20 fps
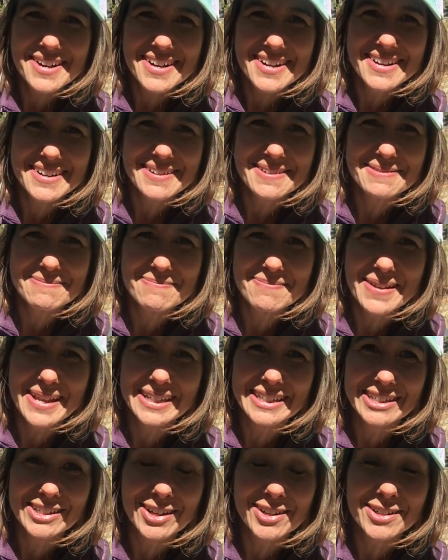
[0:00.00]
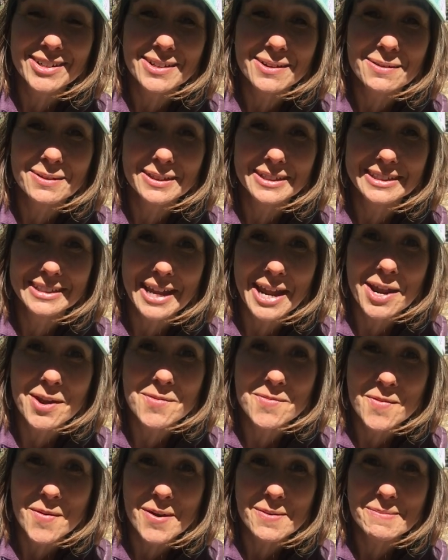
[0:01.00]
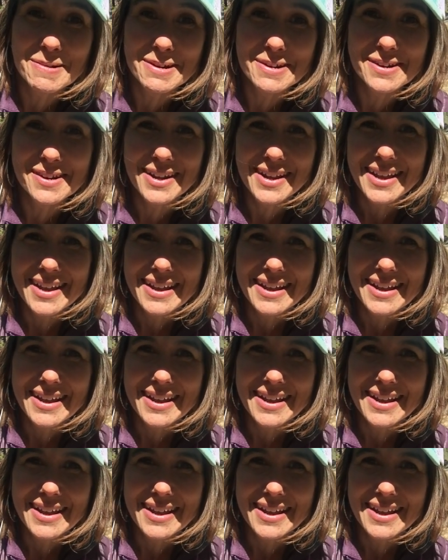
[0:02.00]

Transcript: and start to stay warmer